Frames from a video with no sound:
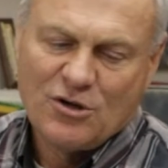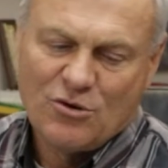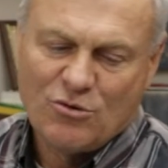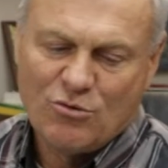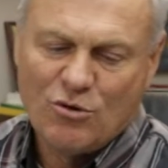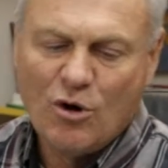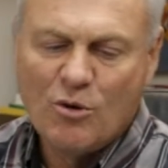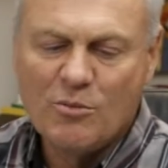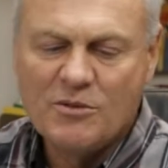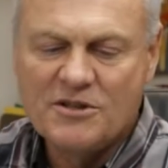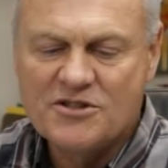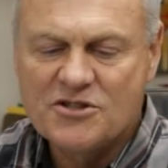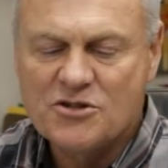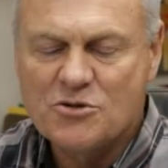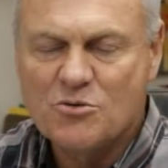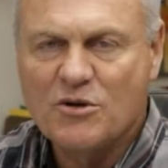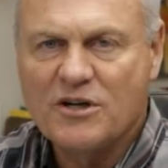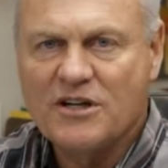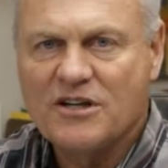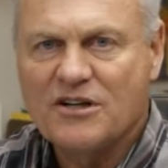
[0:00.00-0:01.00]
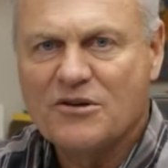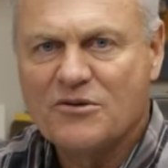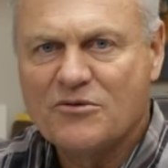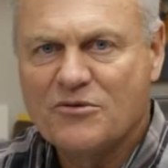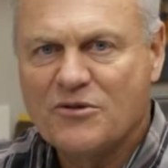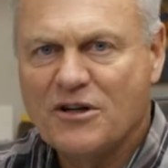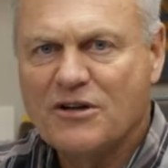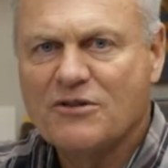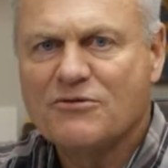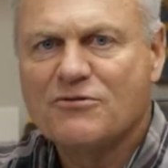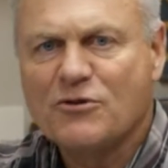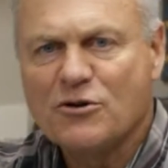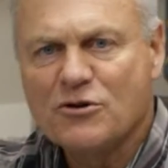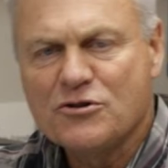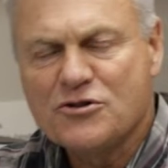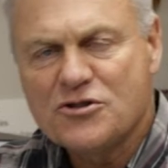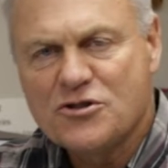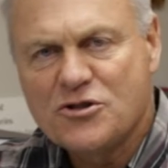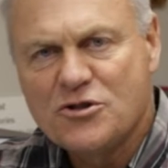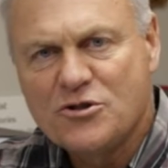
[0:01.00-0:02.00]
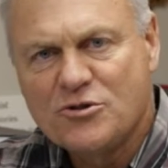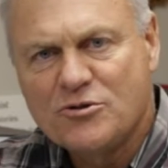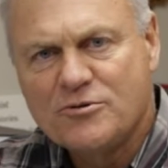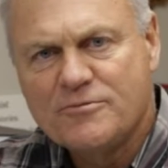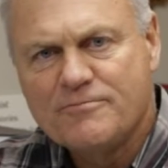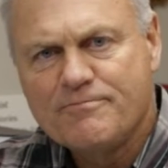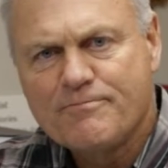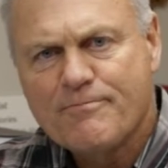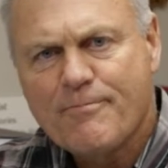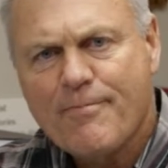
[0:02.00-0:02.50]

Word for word: Romans 12, verse 2.